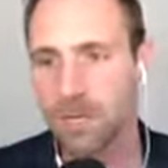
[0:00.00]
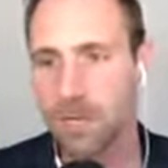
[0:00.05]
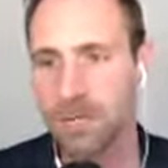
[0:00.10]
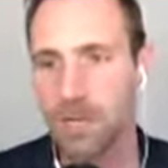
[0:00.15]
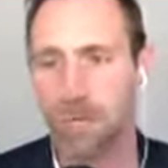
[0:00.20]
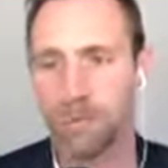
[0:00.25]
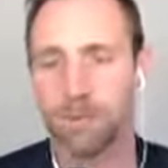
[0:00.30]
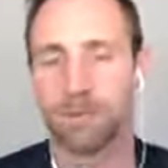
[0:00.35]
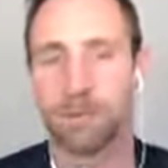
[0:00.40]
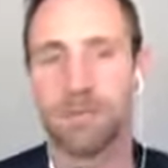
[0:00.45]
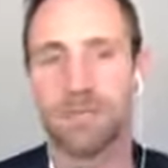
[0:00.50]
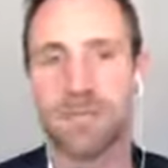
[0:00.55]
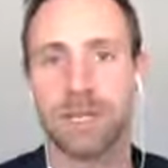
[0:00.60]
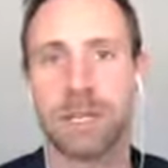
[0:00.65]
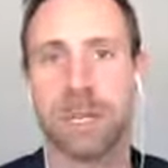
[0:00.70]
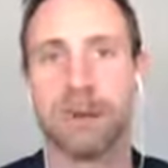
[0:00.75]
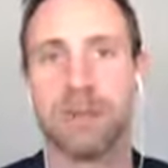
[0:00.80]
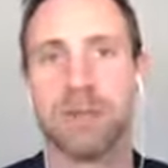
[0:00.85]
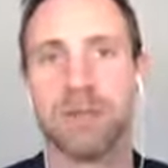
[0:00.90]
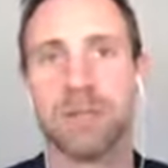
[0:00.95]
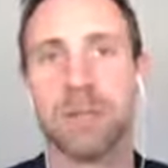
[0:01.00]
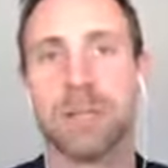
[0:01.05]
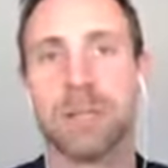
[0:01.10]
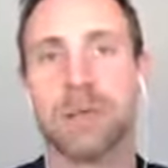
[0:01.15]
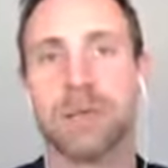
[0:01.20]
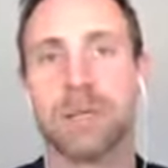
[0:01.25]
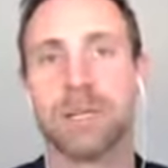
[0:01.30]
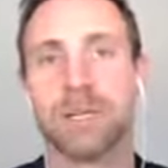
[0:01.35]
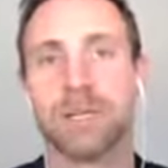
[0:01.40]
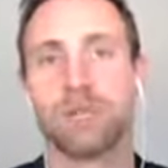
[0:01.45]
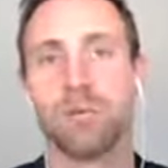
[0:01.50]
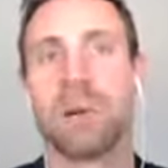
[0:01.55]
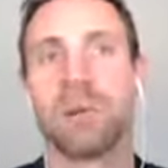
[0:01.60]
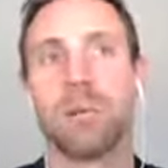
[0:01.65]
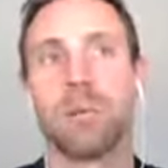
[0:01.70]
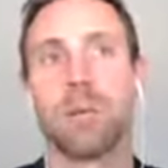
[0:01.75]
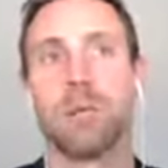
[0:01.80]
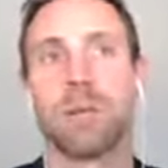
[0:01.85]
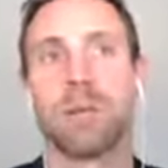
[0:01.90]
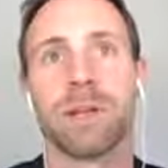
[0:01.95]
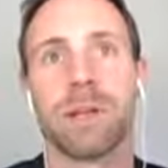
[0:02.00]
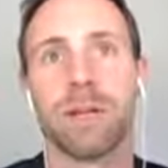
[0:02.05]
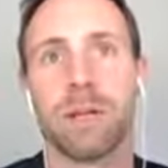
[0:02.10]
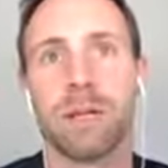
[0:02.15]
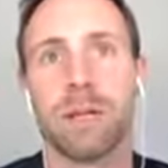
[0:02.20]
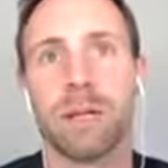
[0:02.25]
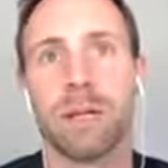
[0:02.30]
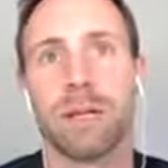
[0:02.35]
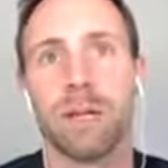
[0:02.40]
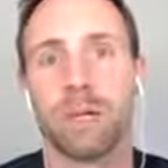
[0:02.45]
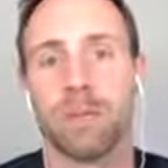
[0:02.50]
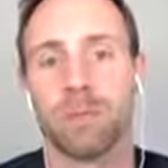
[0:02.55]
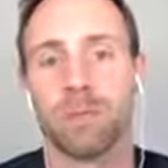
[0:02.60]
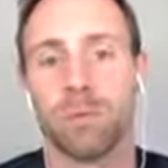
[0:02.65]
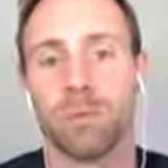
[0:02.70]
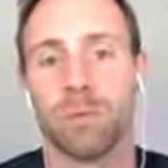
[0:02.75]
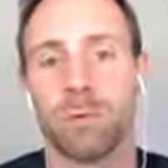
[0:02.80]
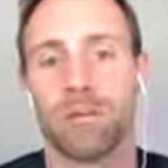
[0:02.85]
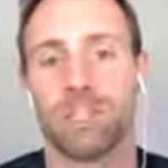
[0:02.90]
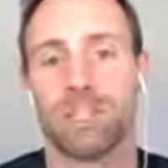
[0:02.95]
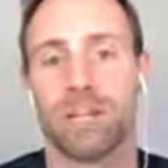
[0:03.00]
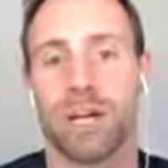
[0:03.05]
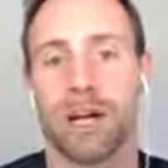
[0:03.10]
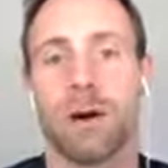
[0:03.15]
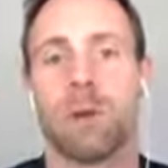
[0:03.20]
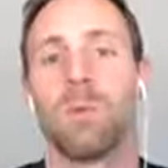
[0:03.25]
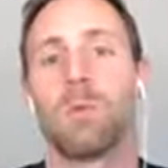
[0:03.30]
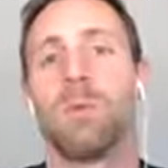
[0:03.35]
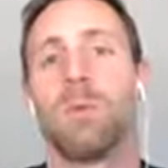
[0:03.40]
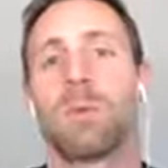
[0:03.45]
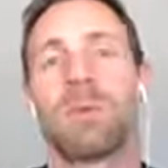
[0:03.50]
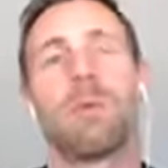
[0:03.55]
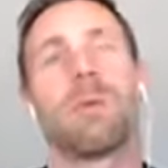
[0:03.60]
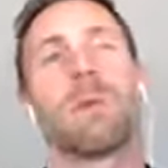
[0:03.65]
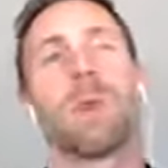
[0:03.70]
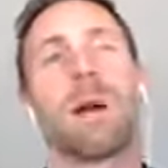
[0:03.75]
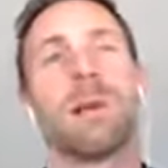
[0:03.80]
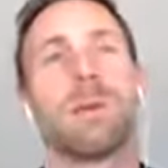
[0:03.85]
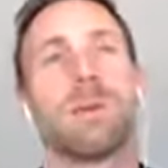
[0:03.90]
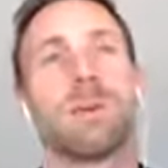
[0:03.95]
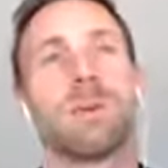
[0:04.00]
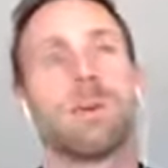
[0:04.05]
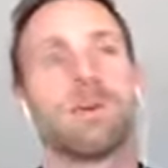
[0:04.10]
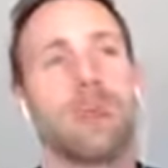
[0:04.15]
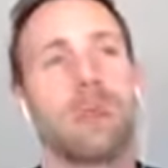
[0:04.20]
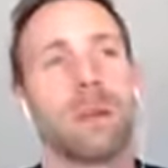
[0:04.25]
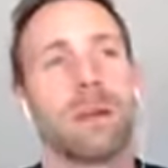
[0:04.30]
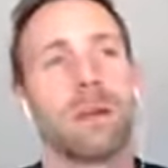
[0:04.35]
the first thing I would do is probably reach out with, what would I do?